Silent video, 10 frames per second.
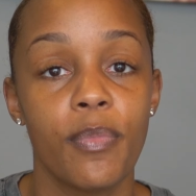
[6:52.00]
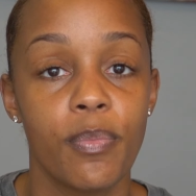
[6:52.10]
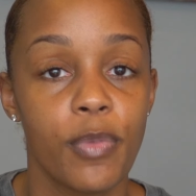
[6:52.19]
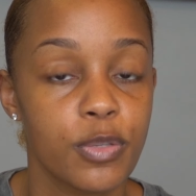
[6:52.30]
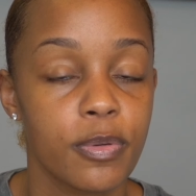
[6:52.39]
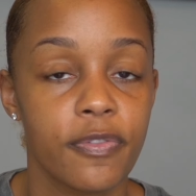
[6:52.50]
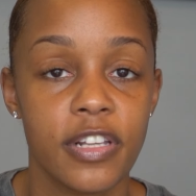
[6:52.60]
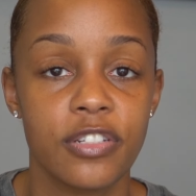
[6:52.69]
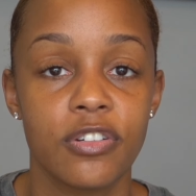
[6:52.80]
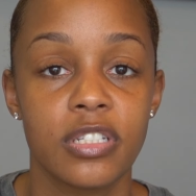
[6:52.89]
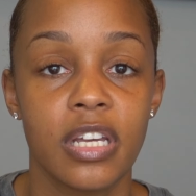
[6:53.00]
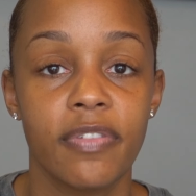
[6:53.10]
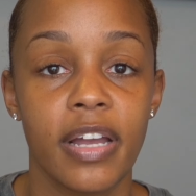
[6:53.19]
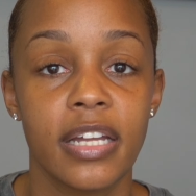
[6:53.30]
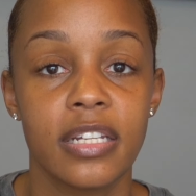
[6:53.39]
Most professors give
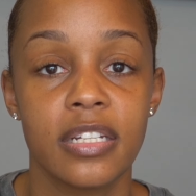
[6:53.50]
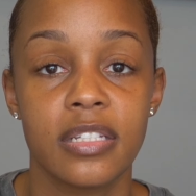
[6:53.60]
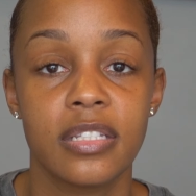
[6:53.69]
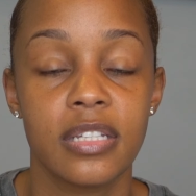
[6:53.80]
like this